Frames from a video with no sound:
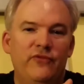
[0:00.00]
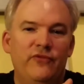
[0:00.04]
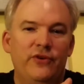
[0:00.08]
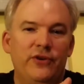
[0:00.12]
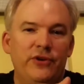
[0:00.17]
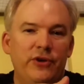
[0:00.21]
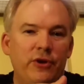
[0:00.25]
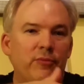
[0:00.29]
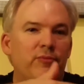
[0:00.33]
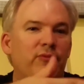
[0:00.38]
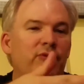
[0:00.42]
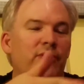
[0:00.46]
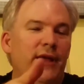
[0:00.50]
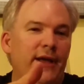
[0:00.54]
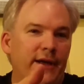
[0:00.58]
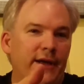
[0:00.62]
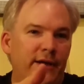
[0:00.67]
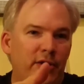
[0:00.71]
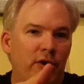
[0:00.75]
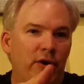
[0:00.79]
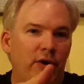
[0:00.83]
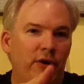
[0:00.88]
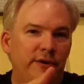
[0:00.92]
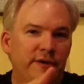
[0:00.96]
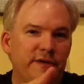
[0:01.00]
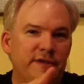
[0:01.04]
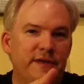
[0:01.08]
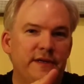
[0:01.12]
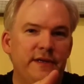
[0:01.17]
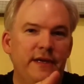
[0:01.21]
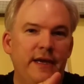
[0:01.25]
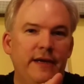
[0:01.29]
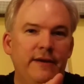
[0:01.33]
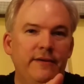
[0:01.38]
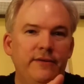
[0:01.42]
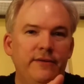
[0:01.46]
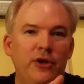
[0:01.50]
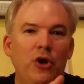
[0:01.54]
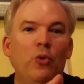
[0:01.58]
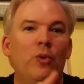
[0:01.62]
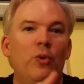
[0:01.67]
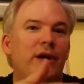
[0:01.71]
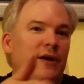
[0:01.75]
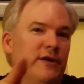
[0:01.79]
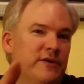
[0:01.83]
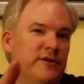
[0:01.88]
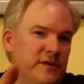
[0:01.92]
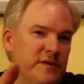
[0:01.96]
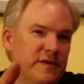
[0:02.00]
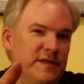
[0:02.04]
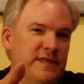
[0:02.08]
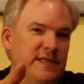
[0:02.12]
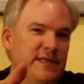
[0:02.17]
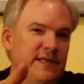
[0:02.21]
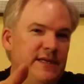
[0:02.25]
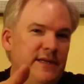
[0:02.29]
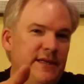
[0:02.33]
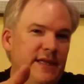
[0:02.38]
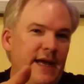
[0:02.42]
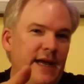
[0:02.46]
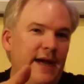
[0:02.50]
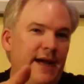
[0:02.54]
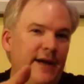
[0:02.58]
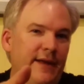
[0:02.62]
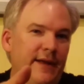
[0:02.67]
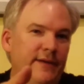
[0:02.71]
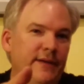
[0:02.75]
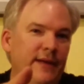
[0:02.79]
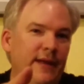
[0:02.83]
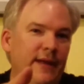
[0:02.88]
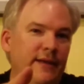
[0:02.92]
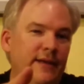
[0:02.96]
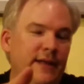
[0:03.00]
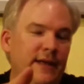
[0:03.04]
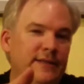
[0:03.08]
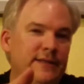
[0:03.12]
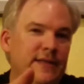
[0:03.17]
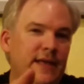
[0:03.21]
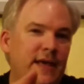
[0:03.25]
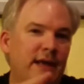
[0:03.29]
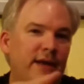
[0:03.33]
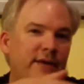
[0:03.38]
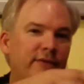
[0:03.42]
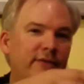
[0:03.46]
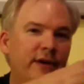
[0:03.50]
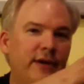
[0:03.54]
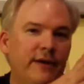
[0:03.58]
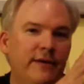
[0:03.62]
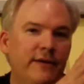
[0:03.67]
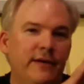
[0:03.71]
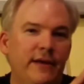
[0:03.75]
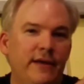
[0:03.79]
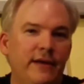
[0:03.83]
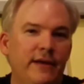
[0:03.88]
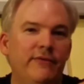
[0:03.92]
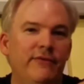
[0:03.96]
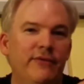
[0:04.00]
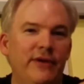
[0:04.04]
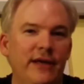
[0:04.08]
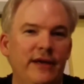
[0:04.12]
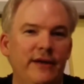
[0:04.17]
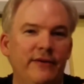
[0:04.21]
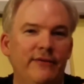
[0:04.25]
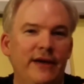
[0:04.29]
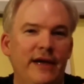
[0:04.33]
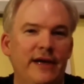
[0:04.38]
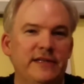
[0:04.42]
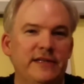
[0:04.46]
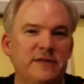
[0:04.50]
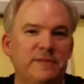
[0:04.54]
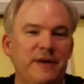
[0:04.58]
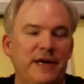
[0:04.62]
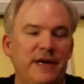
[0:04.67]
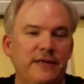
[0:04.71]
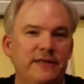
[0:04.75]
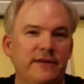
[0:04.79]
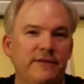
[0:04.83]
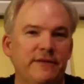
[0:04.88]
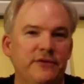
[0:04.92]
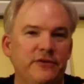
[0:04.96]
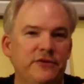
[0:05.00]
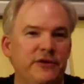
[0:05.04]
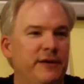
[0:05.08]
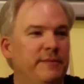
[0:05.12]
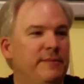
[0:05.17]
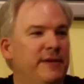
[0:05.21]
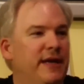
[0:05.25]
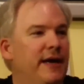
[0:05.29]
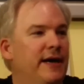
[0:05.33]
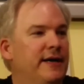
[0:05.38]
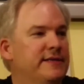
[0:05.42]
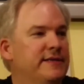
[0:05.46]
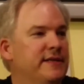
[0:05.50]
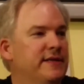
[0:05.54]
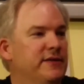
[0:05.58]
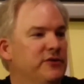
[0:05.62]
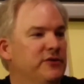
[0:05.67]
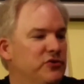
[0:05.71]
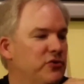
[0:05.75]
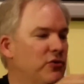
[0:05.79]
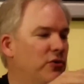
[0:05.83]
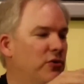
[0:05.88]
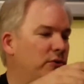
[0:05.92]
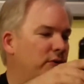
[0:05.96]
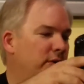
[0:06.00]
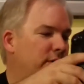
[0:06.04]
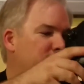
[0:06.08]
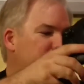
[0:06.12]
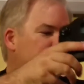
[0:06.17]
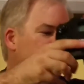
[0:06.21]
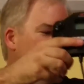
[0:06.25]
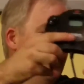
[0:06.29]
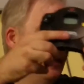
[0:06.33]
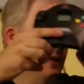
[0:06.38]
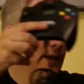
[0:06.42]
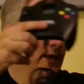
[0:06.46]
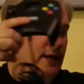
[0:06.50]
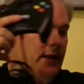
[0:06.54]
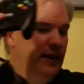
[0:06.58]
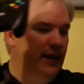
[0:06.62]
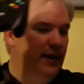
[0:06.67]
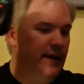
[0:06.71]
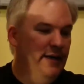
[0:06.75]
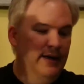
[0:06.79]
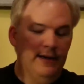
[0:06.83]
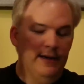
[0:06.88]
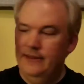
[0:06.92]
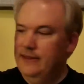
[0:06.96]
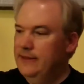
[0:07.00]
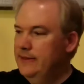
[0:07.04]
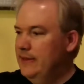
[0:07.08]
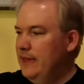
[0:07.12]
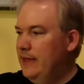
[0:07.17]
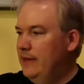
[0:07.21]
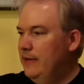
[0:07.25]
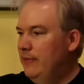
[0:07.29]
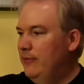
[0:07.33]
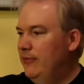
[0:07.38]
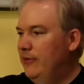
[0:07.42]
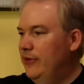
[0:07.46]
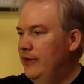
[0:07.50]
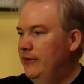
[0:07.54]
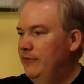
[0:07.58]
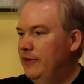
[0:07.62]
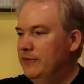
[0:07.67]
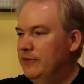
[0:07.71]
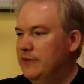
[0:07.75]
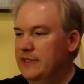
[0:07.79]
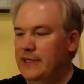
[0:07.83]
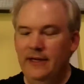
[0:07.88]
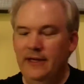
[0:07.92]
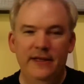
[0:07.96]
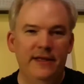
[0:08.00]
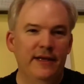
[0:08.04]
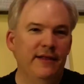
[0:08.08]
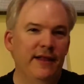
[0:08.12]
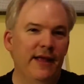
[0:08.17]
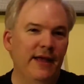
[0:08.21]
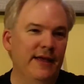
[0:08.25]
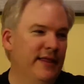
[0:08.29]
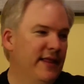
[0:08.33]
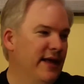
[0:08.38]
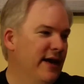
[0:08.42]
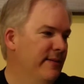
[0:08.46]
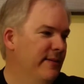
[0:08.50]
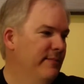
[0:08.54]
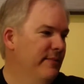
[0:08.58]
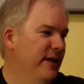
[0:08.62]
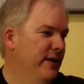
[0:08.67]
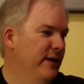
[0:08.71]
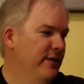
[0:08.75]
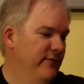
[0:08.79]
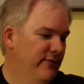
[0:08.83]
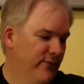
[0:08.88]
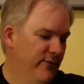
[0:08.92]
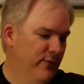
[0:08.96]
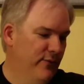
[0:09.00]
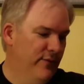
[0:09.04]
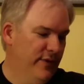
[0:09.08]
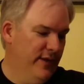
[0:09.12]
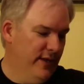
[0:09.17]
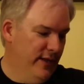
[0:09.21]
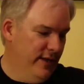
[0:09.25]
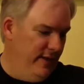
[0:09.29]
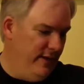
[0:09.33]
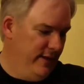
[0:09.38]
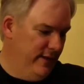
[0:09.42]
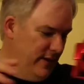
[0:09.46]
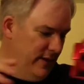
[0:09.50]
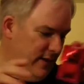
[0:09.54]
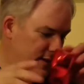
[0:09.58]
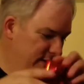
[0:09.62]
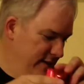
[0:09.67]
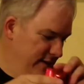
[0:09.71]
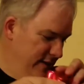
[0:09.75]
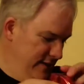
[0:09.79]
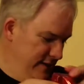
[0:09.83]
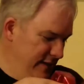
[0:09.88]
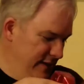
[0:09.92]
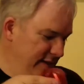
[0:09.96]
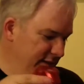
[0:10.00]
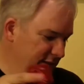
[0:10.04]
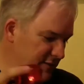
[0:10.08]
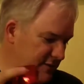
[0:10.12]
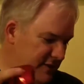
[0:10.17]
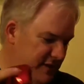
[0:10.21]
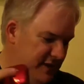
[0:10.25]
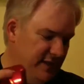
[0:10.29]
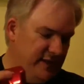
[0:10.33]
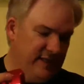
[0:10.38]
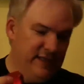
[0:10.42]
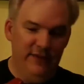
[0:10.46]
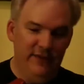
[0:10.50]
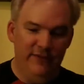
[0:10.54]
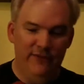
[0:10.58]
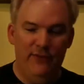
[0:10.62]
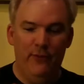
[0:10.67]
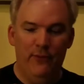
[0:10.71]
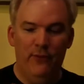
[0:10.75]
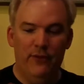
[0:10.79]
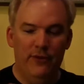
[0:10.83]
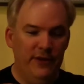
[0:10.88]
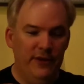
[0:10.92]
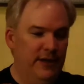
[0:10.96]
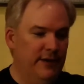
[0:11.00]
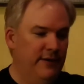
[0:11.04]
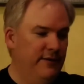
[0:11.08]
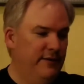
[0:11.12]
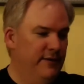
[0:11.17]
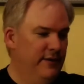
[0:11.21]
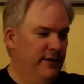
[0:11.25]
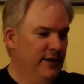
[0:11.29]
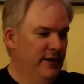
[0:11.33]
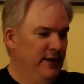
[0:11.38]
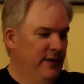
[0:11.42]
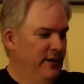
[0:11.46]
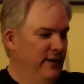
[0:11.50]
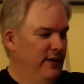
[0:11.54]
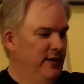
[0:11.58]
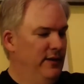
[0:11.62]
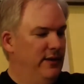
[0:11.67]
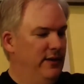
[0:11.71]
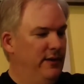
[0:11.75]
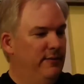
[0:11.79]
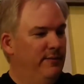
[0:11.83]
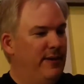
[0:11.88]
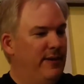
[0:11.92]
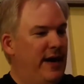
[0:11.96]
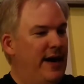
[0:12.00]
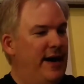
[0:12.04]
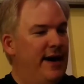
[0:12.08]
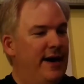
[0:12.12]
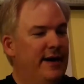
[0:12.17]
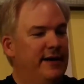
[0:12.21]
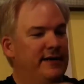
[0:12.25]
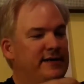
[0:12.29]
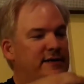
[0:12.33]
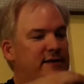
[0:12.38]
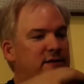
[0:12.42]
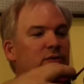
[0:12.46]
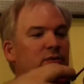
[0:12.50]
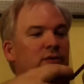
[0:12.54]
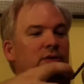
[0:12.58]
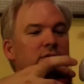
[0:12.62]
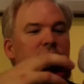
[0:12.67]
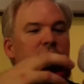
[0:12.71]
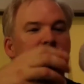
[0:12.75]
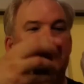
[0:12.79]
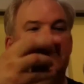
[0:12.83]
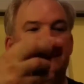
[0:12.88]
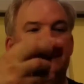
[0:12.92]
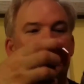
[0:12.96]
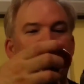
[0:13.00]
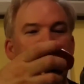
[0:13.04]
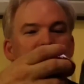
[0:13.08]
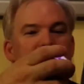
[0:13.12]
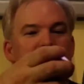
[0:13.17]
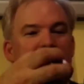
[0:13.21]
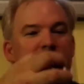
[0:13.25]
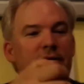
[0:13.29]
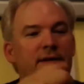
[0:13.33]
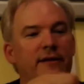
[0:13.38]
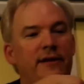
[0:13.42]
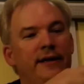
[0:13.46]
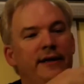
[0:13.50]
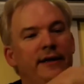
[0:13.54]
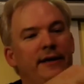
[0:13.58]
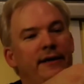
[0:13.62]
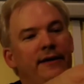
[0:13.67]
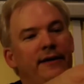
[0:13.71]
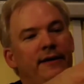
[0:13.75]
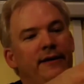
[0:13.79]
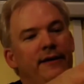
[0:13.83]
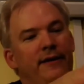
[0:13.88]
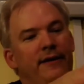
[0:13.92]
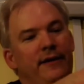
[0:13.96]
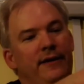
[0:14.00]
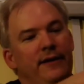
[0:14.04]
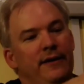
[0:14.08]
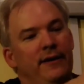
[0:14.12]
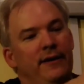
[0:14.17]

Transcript: for your play calls, and no one else will see that, and that's kind of an innovative aspect of the Dreamcast controller. And I don't believe there was anything like that made for the Nintendo 64. Their packs were just basically